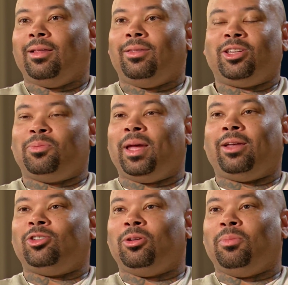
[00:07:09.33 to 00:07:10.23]
This
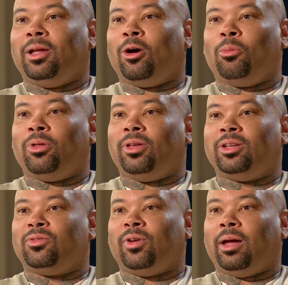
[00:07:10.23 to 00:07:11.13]
man should be home with
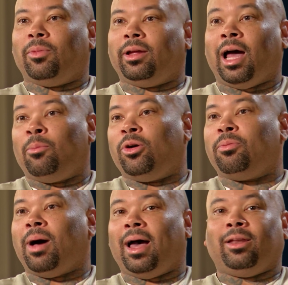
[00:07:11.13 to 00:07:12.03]
his family. I'm with
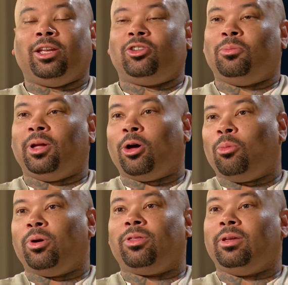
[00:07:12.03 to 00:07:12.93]
mine. He should be
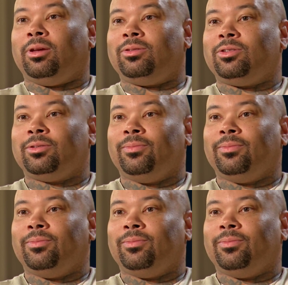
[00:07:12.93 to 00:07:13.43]
home with his."